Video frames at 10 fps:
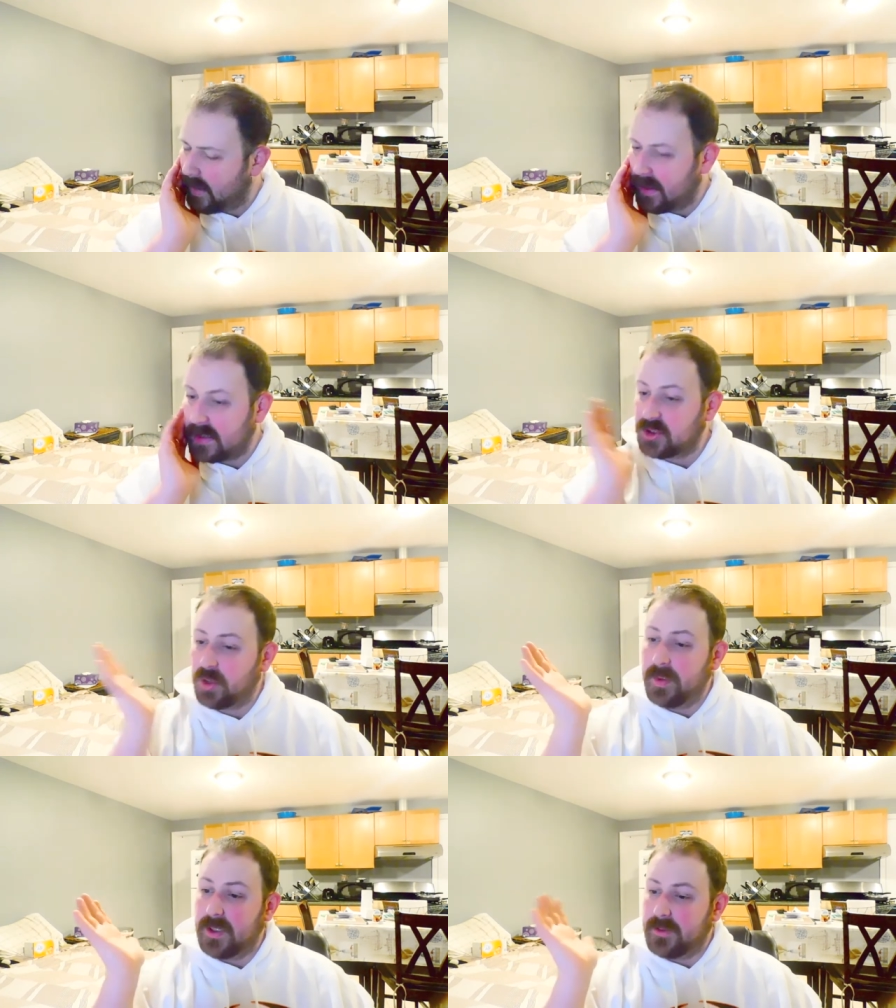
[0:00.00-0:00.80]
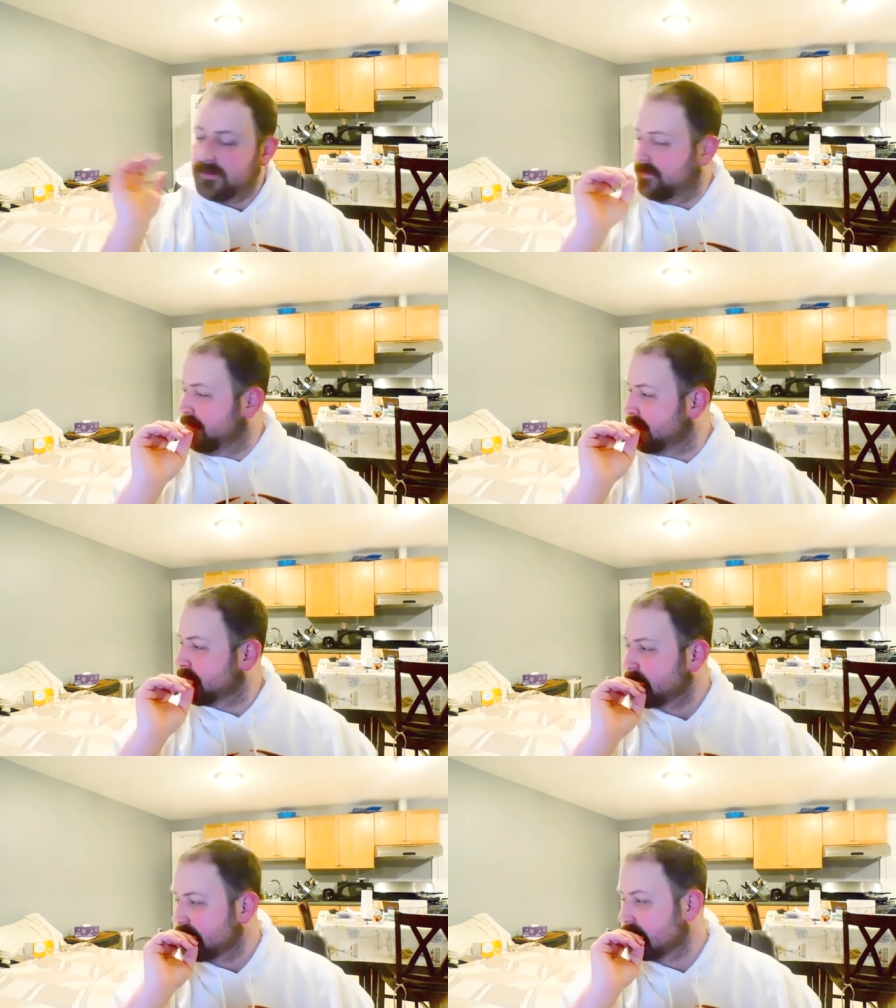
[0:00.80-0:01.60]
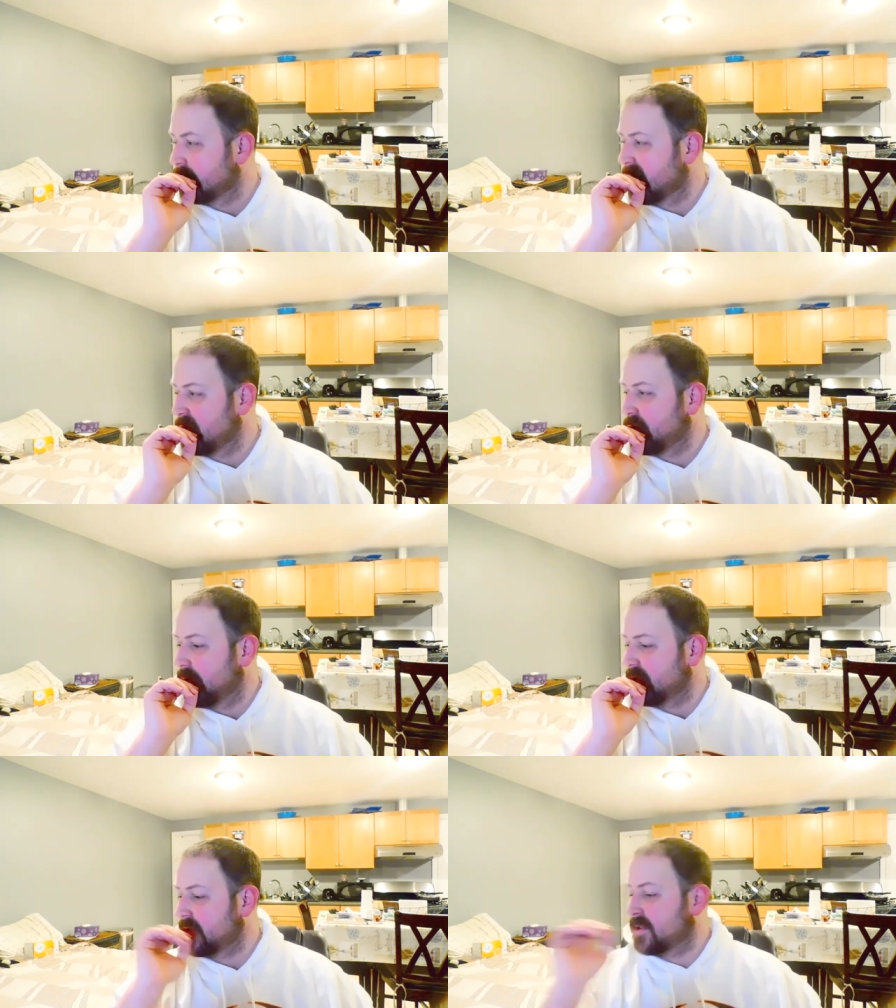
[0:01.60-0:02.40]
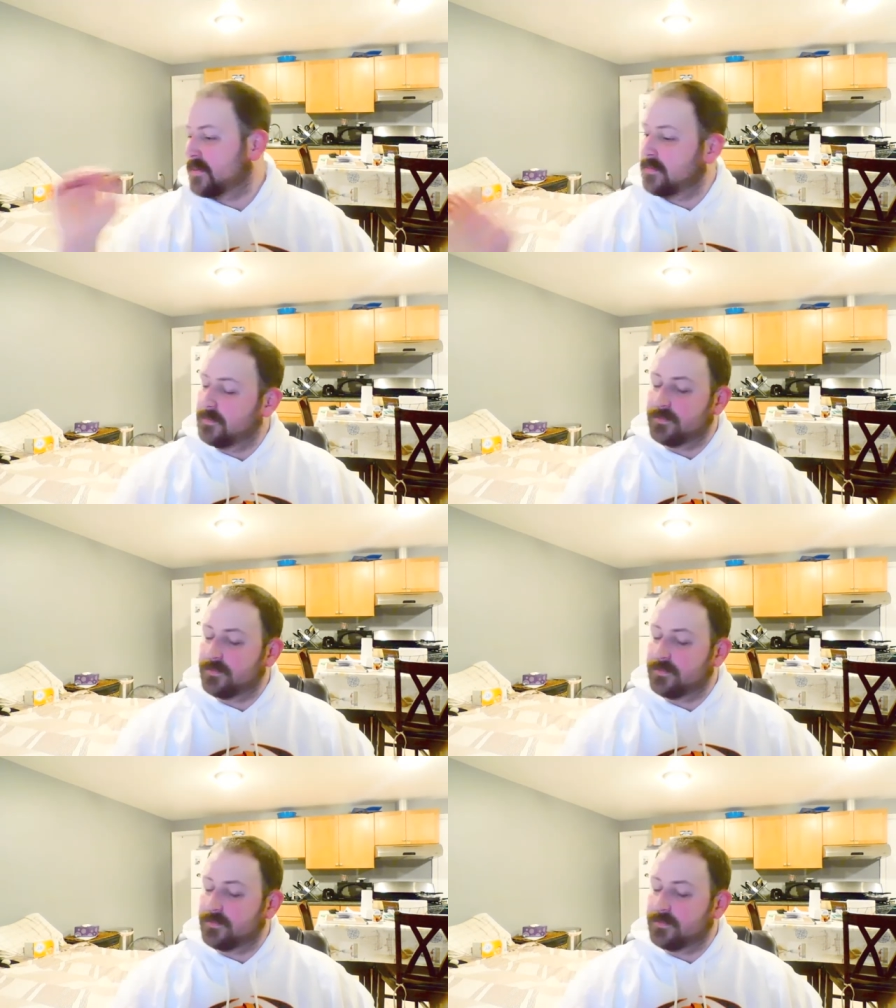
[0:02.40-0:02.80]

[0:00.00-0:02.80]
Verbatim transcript: I got so many choices,